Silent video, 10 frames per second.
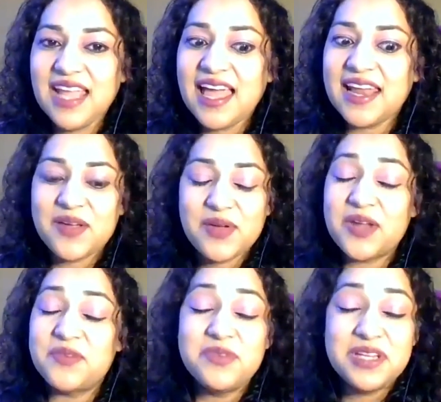And I
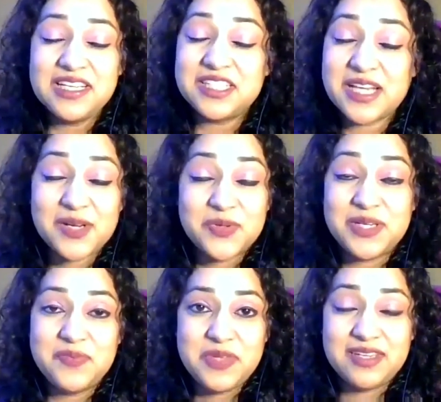really
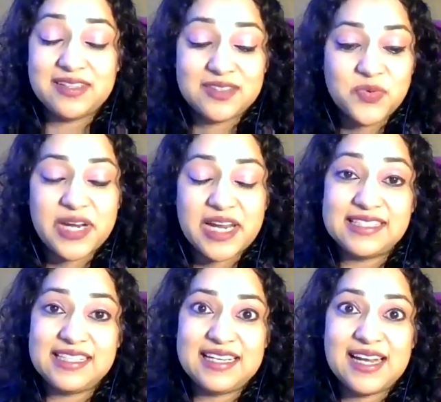genuinely mean it when I
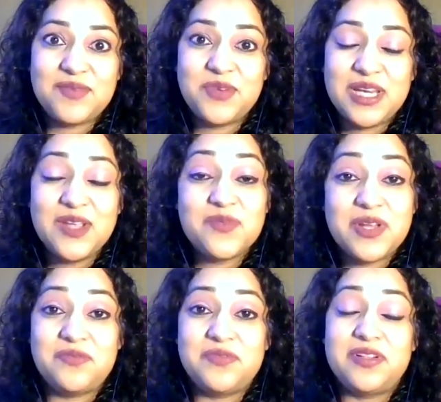say it. I'm really
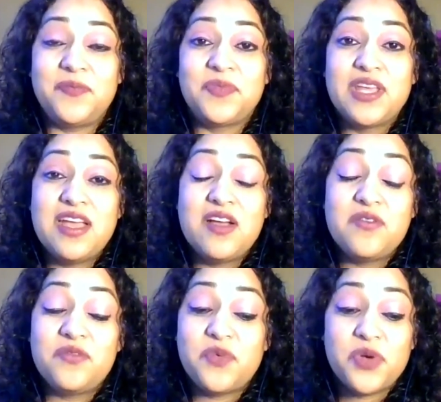grateful
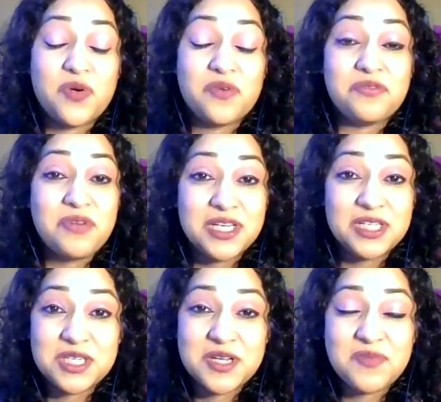for your
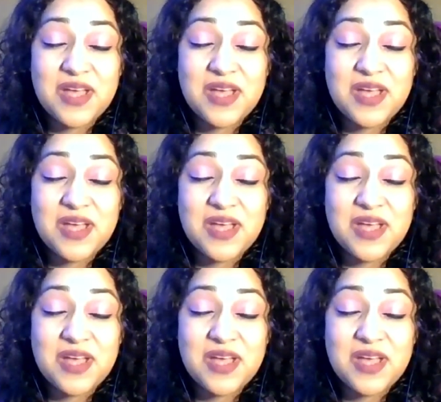friendship.